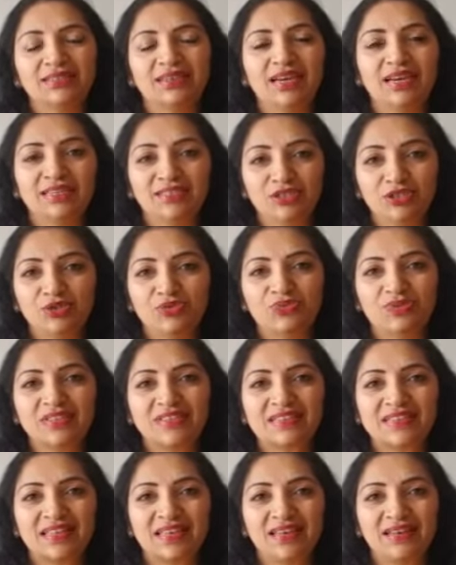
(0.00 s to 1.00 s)
and you will
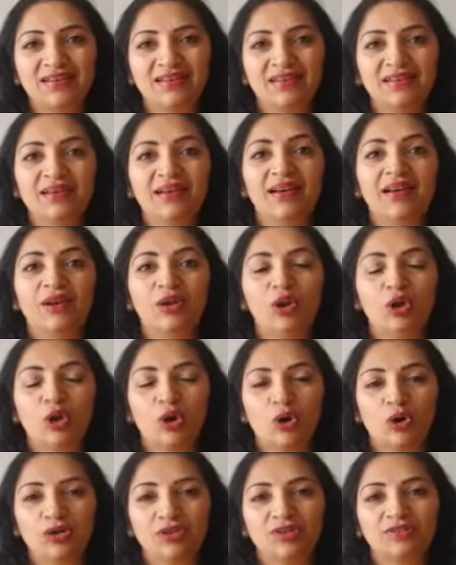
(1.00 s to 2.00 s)
see a
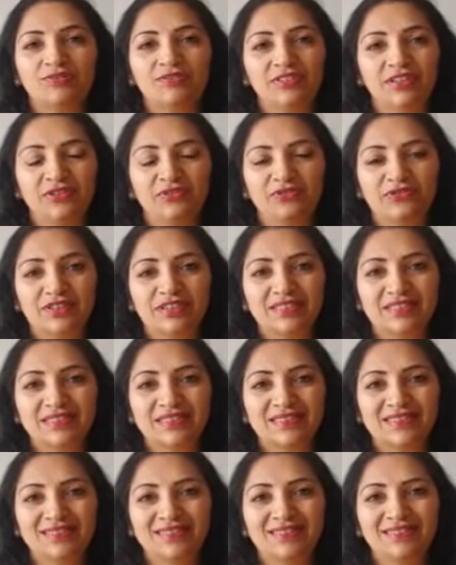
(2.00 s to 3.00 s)
lot of
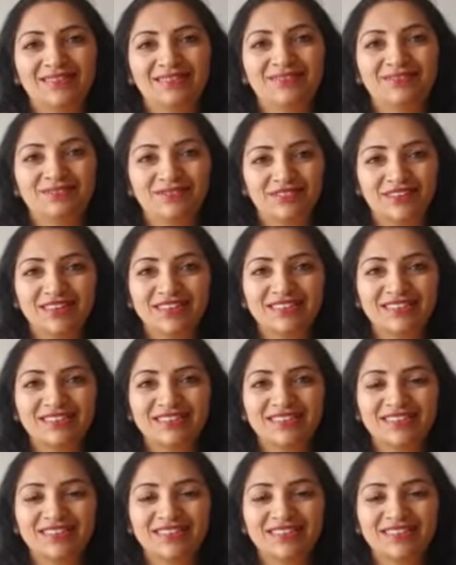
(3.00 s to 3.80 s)
difference, right?